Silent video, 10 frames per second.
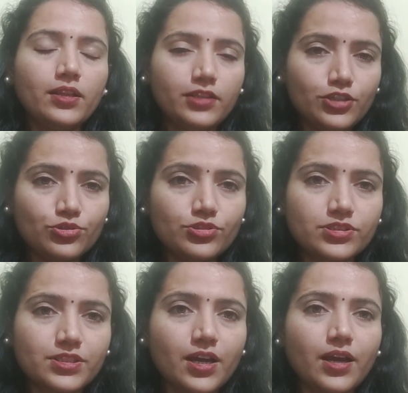They should
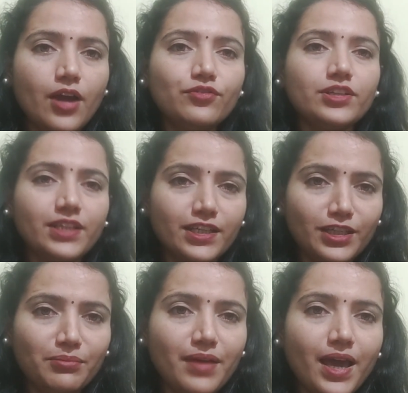start after
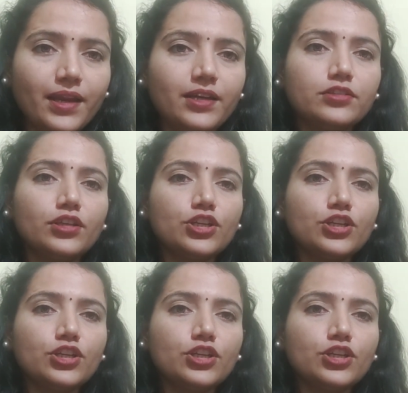getting married.